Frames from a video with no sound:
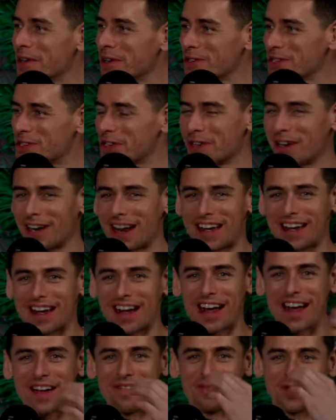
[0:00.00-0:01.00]

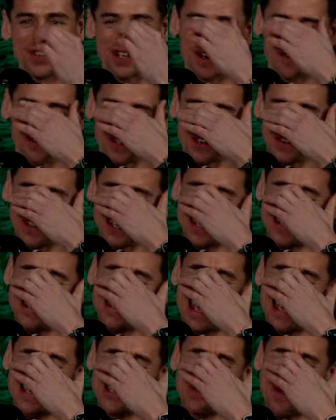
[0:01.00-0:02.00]
do you have to do like a
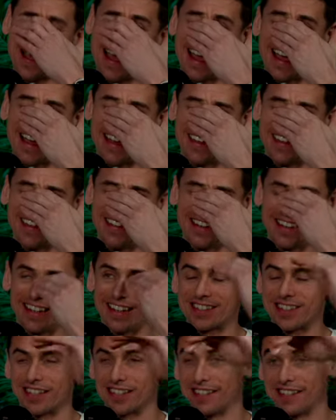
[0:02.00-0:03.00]
test where
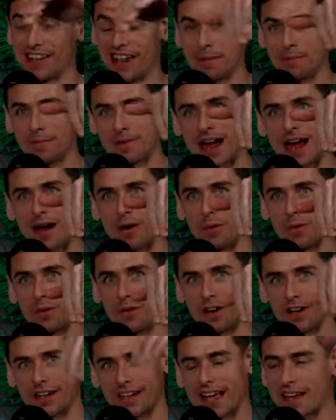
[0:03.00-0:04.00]
you had to dip
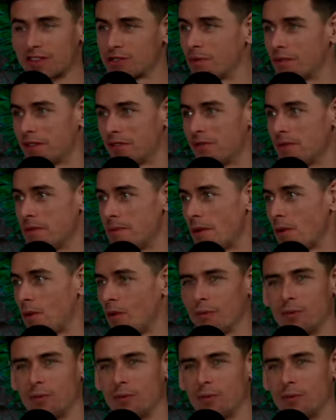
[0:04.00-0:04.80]
down and get something from the bottom?